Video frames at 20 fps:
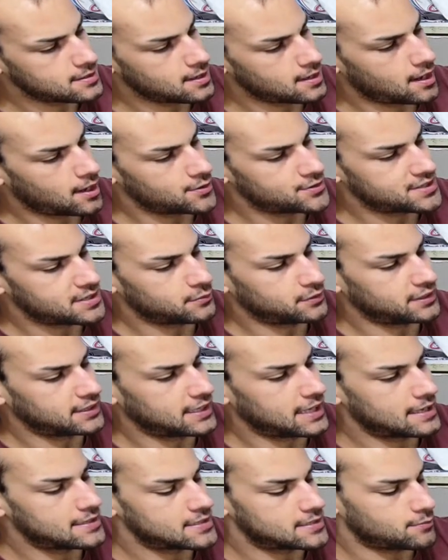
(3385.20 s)
I was able to
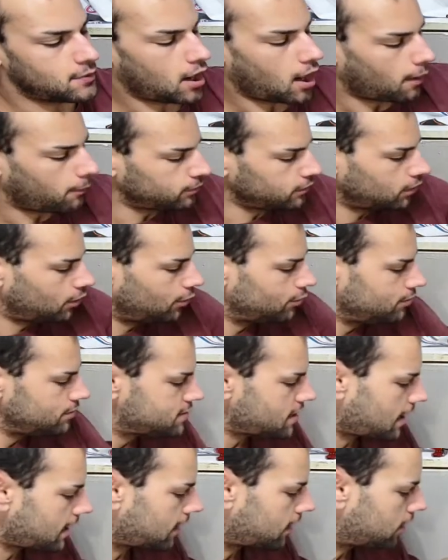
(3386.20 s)
get some uploads.
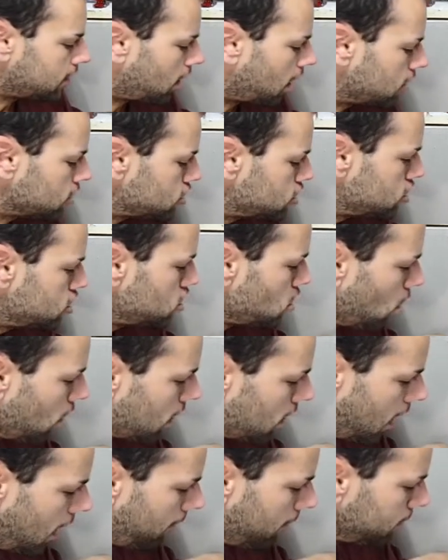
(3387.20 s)
I got a short
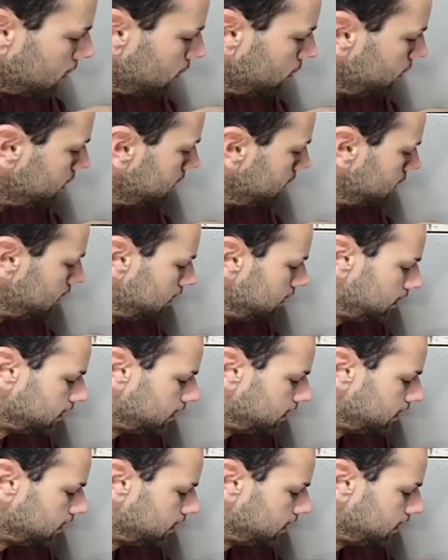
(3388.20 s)
uploaded.